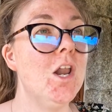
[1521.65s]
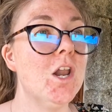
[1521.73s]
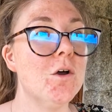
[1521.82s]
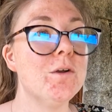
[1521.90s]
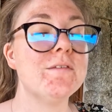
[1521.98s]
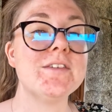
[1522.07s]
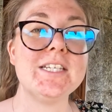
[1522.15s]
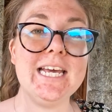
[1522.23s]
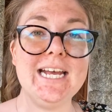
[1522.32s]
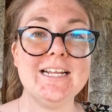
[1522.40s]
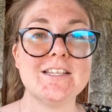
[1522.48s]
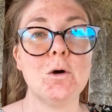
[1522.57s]
a load of
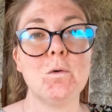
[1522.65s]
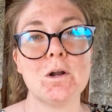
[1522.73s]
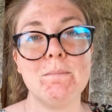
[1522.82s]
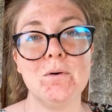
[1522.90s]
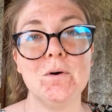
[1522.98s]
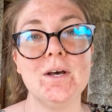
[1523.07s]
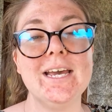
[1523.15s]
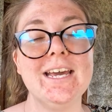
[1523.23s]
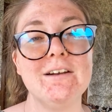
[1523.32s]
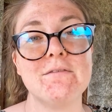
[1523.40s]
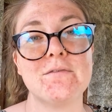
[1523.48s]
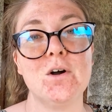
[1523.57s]
seeds that I want to put
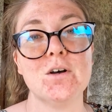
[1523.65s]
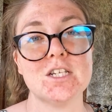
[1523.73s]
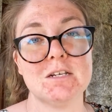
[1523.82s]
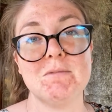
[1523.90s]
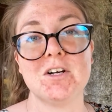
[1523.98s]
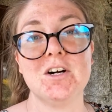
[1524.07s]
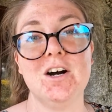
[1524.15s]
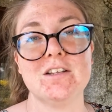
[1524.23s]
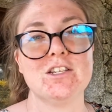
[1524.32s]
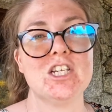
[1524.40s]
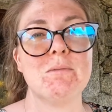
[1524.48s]
in for our summer garden so